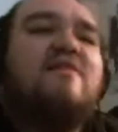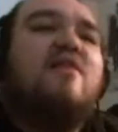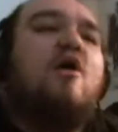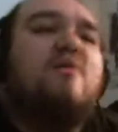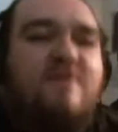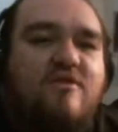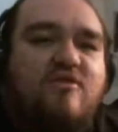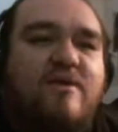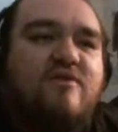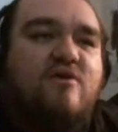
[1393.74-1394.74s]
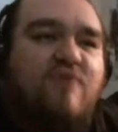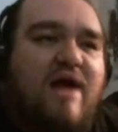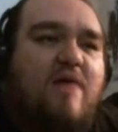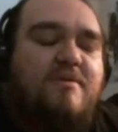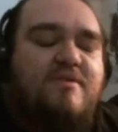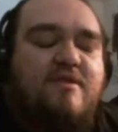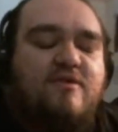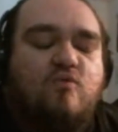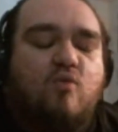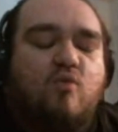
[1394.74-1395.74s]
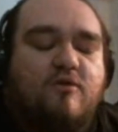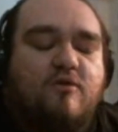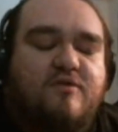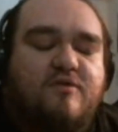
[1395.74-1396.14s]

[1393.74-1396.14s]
lower than Three's a Crowd, but this is worse.